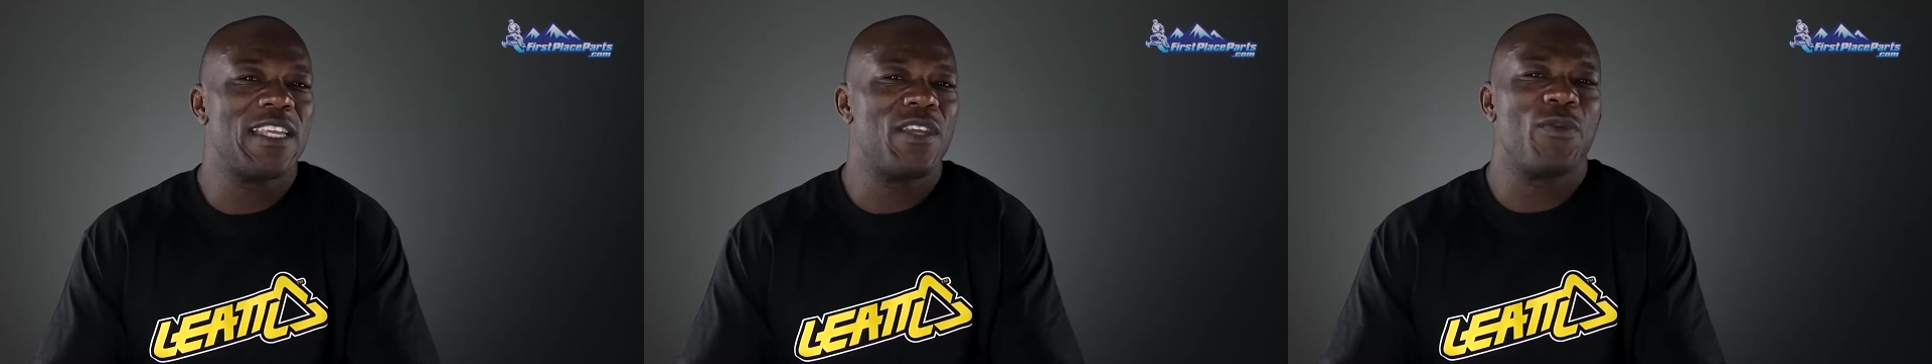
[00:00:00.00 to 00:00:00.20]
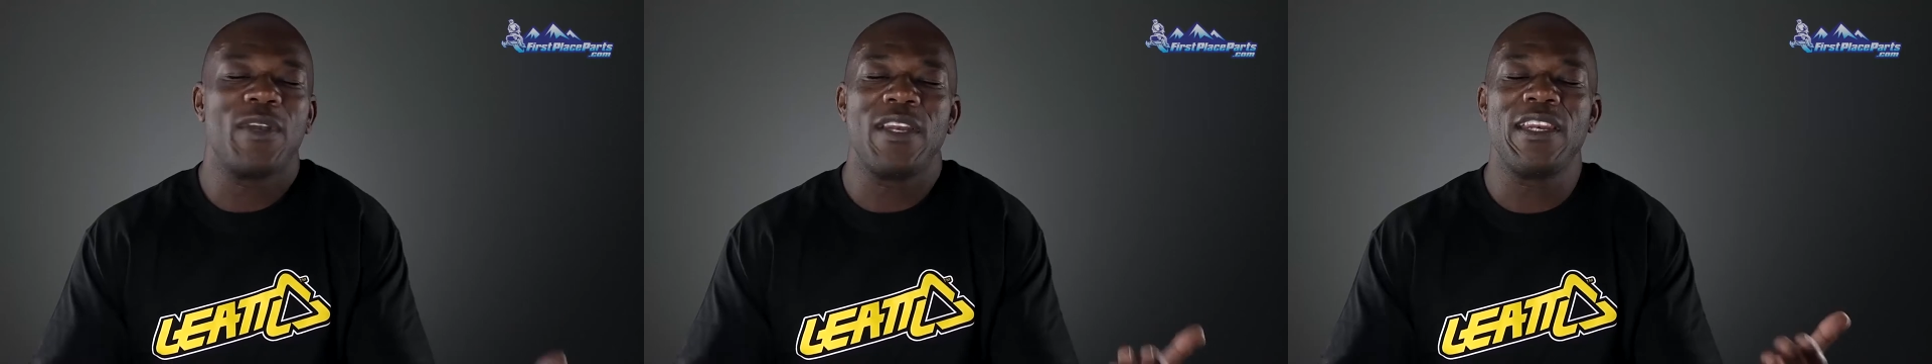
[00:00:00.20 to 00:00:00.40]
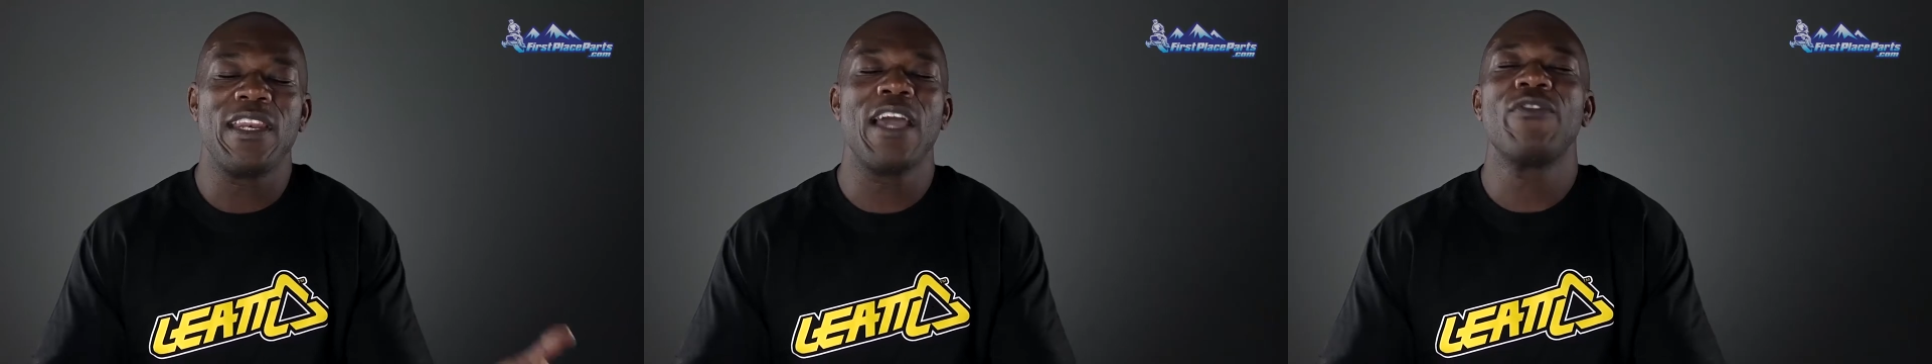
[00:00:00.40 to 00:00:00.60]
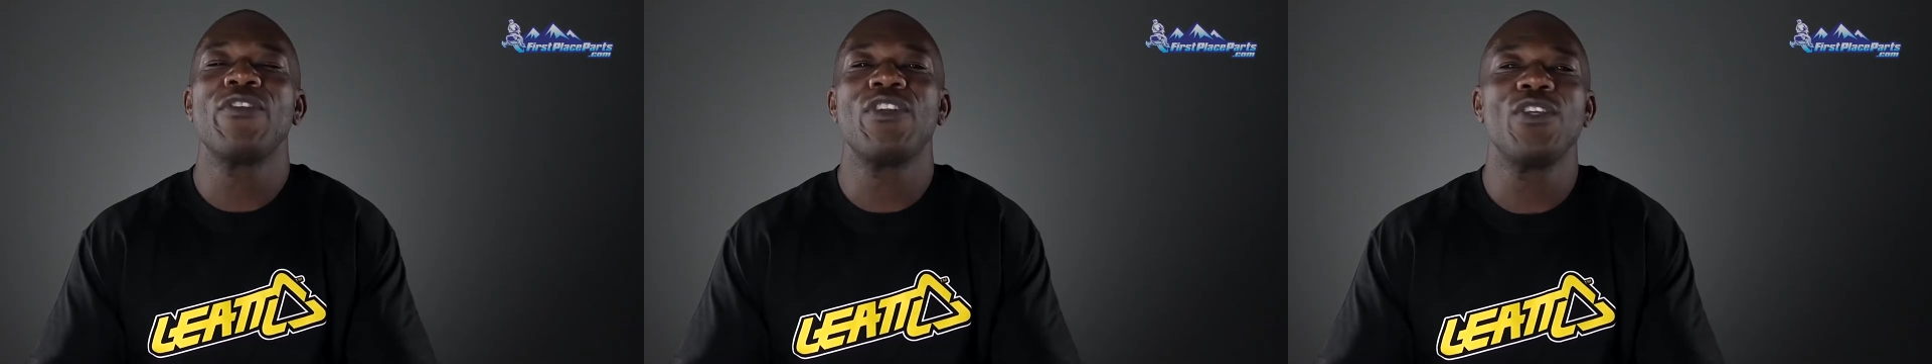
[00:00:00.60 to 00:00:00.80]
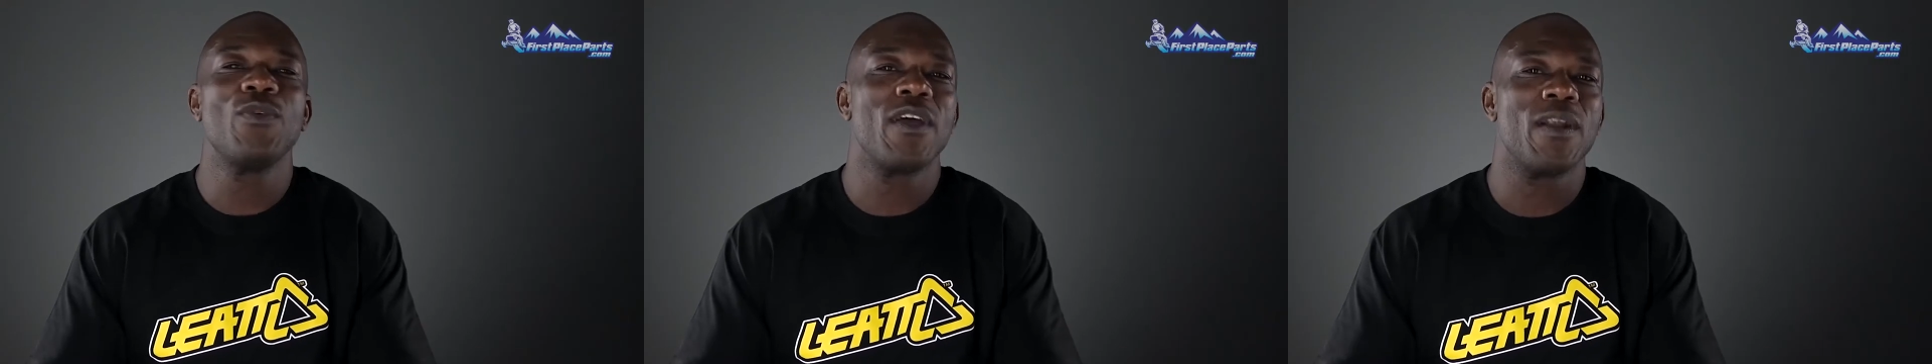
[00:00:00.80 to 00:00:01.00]
that you would never
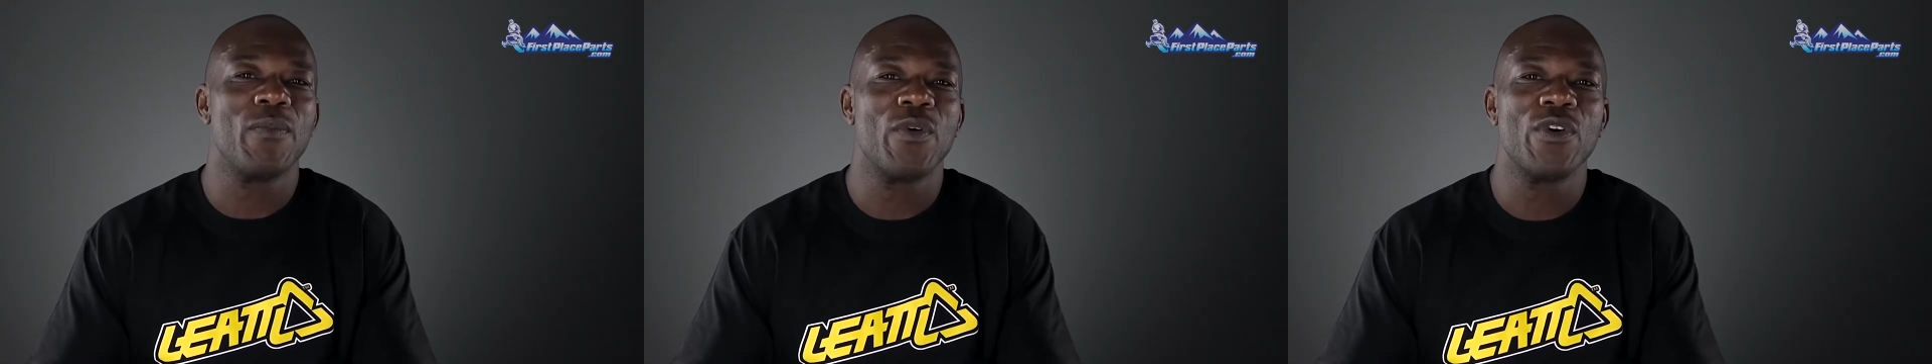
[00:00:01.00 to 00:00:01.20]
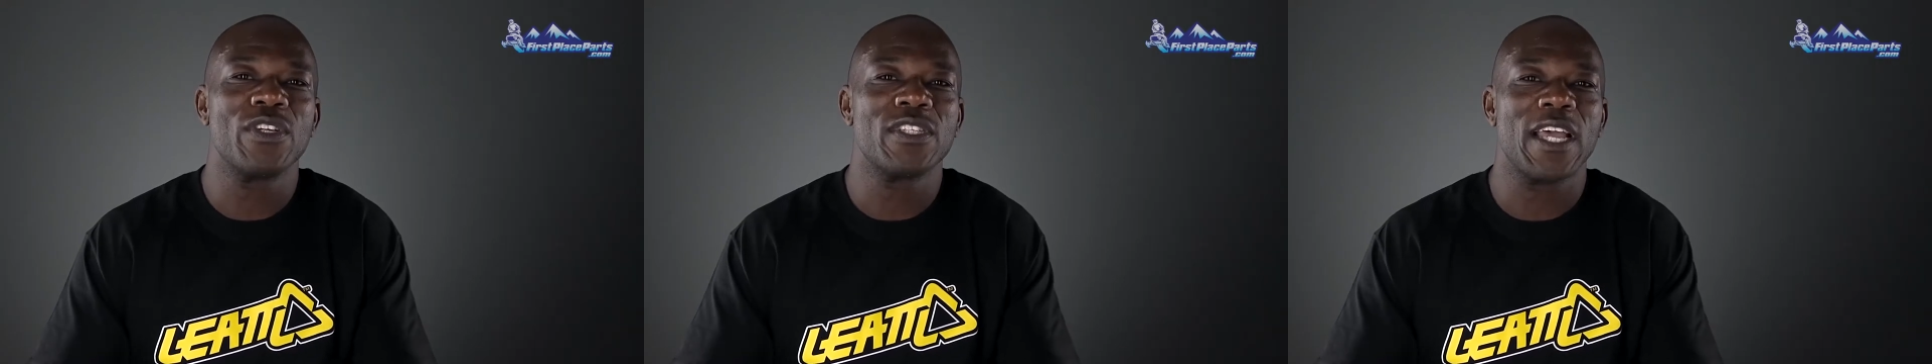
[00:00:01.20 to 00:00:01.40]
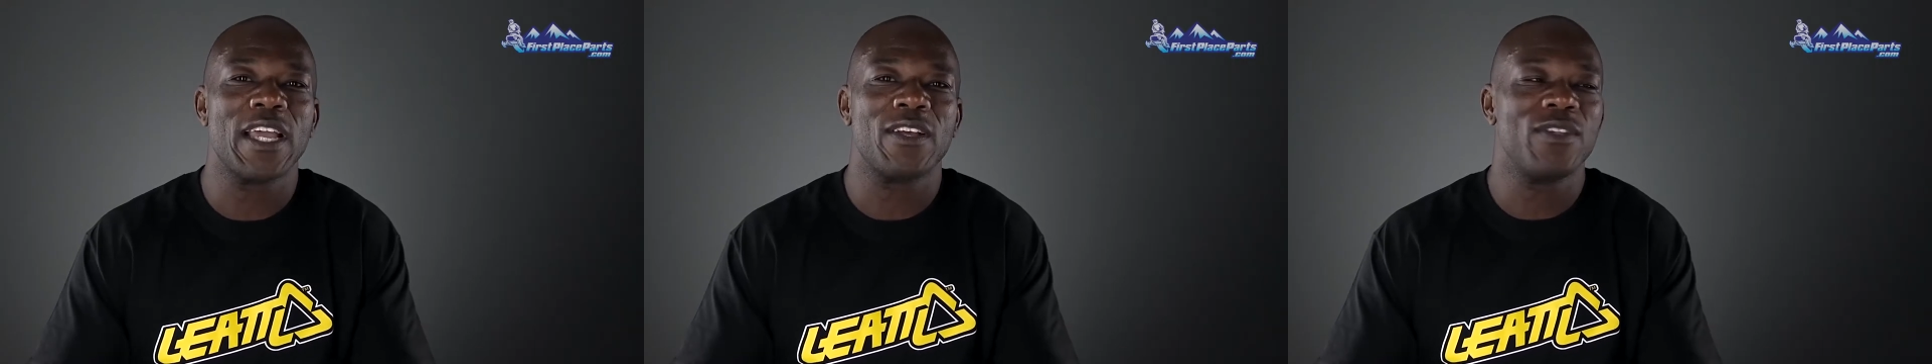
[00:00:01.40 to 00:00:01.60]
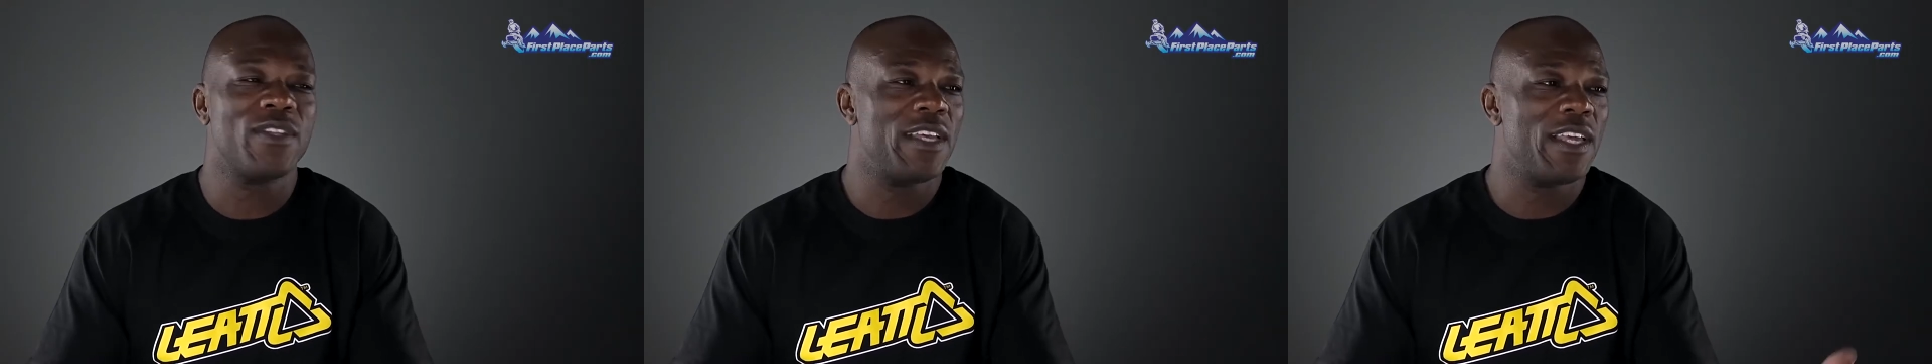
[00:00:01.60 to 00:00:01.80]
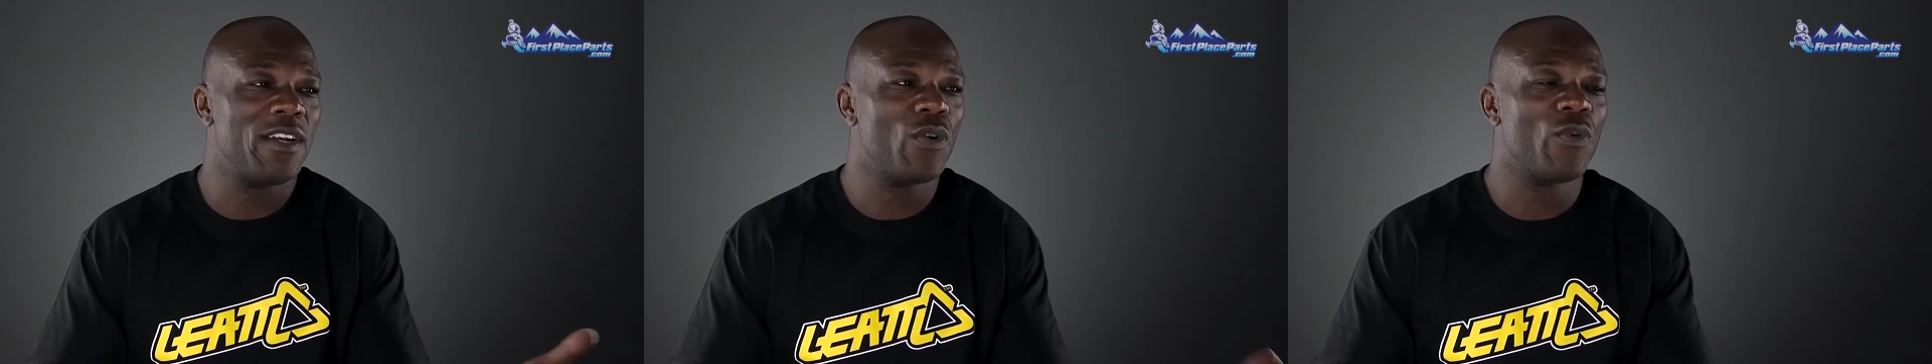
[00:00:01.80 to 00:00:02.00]
do on a motorcycle in